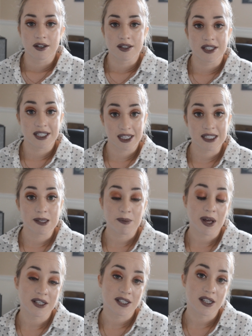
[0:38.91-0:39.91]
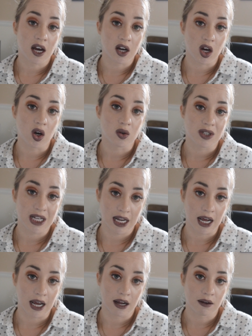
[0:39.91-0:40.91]
6 months ago
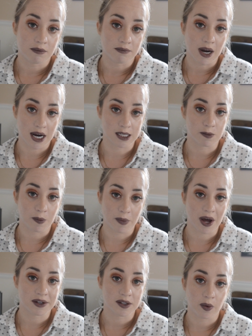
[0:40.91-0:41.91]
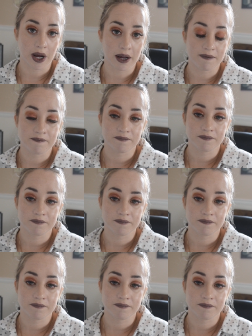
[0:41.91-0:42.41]
today, my husband passed away.